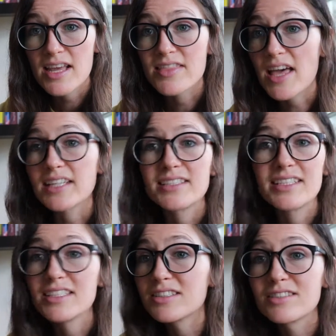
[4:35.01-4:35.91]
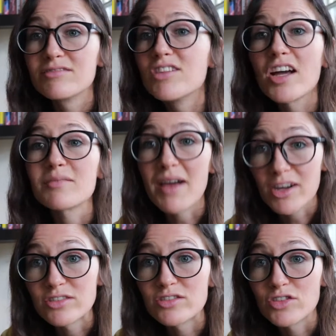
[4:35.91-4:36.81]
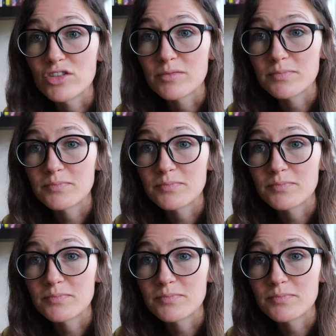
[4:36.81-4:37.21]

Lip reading: That is not my concern.